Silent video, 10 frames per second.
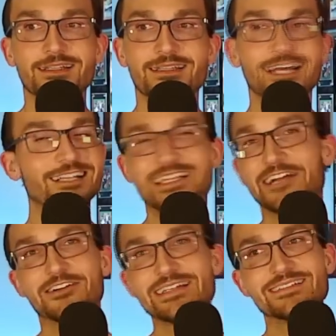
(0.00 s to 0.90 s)

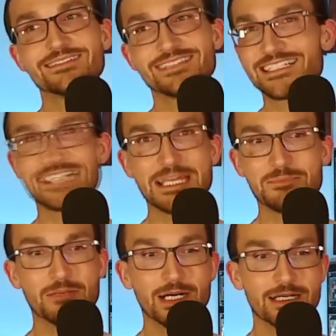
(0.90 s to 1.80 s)
hilarity. Let's keep
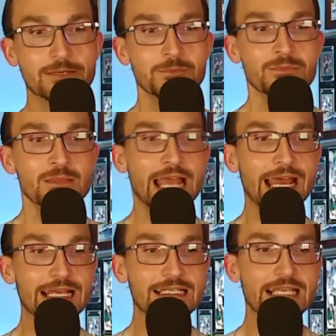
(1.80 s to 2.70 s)
it a buck.
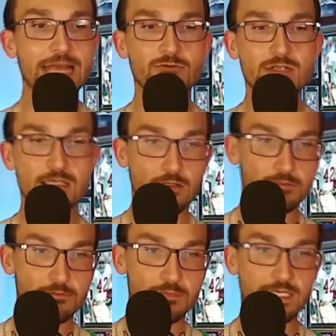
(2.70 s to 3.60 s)
As a result,
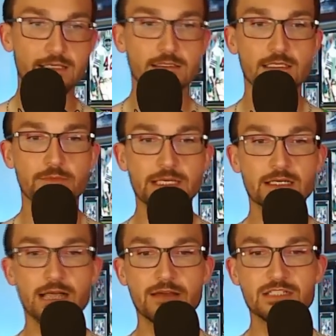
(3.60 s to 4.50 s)
sales of the
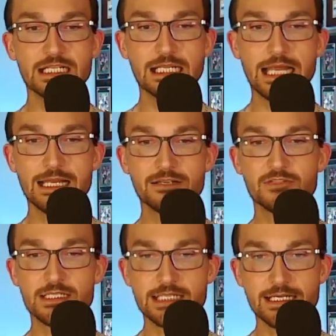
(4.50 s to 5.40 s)
beer have declined
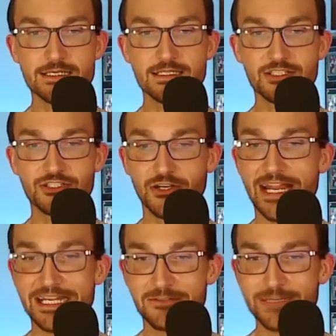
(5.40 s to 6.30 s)
for 6
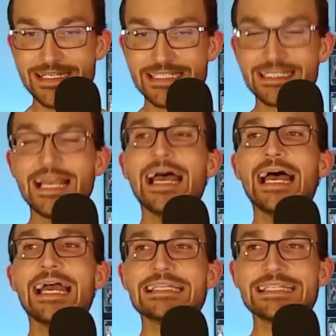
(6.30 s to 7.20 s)
straight weeks.
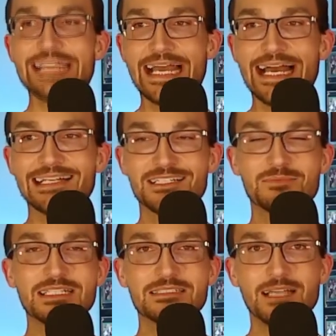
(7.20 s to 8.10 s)
Yeah, and it's
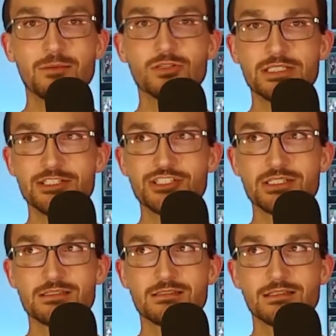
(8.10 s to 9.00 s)
been double
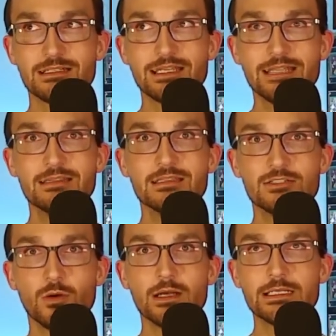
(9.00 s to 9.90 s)
digits, like in the
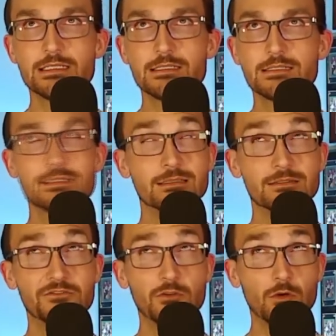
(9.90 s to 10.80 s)

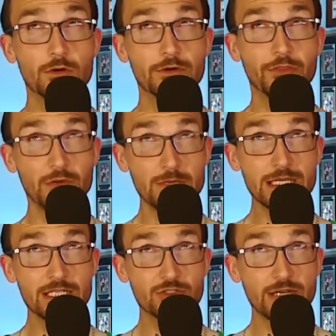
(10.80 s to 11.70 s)
20s, for 3
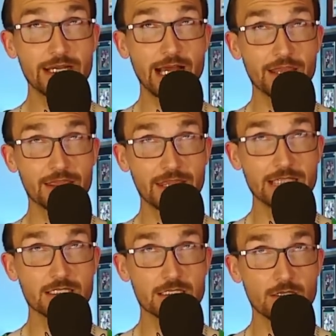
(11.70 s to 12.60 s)
weeks straight, I
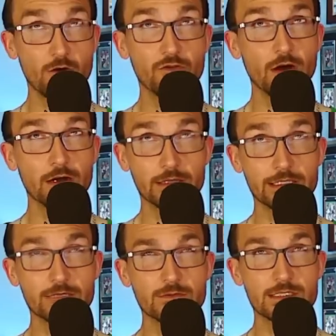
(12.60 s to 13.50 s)
think, so far.
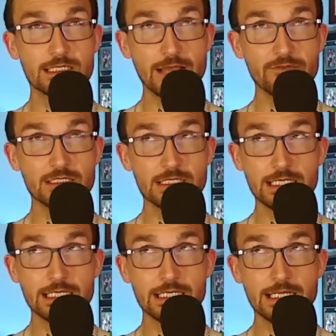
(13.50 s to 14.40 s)
Like, there was
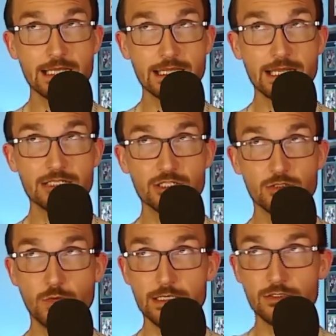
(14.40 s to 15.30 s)
17, and then it
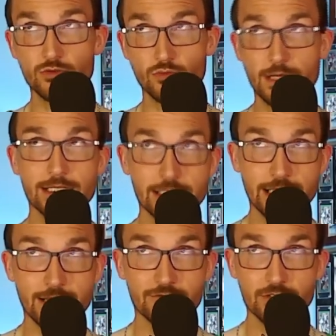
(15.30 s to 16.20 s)
just went
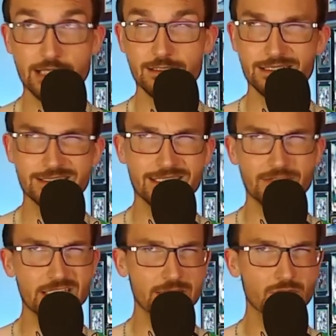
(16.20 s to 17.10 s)
directly after that, like
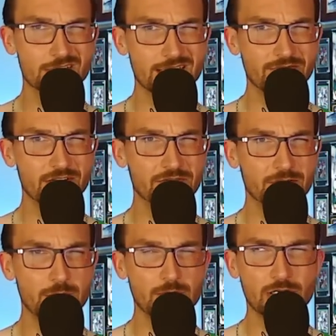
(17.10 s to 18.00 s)
17.7, if I
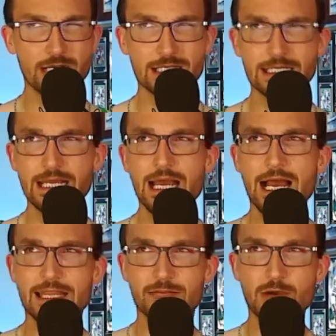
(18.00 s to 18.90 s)
remember correctly.
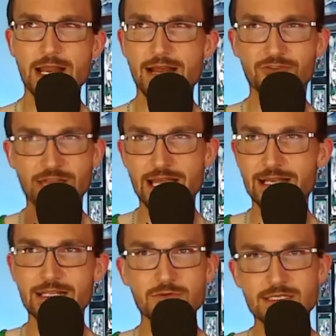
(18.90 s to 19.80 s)
And then right after
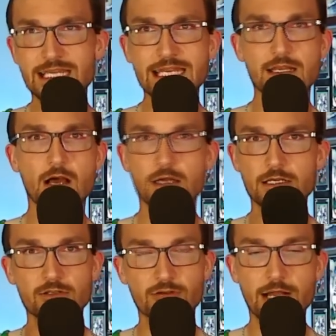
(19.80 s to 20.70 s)
that, it was in on
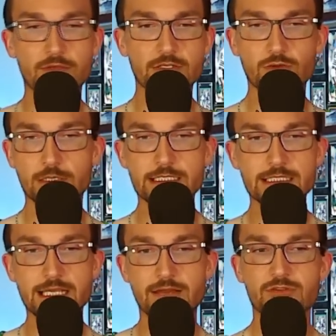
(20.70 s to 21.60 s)
and around the
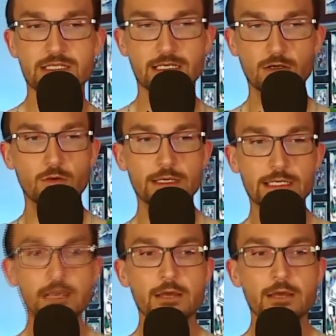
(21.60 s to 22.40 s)
20s every single week.